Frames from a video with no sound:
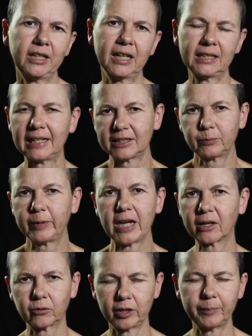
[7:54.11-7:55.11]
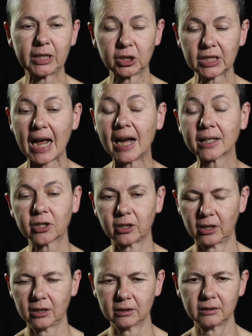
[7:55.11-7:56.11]
and let's be angry, because
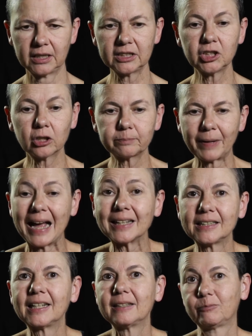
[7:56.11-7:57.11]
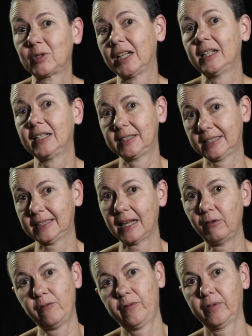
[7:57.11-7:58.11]
anger is not bad in
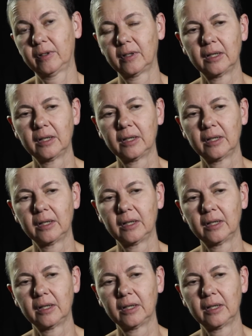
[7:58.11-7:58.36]
itself.